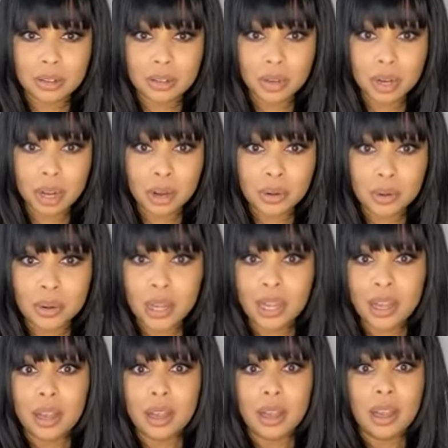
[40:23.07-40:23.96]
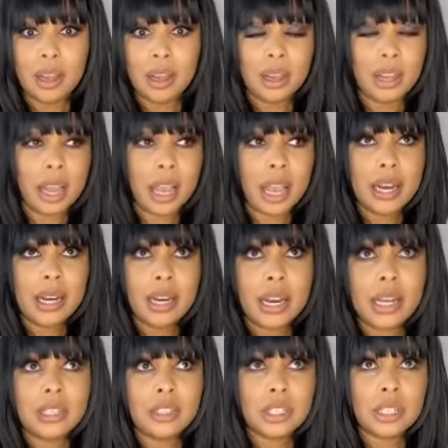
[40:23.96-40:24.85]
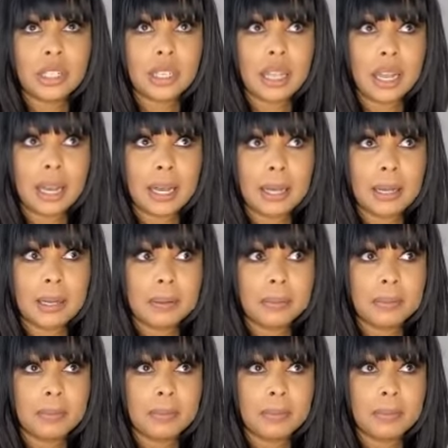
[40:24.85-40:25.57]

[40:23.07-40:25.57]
And it's just like,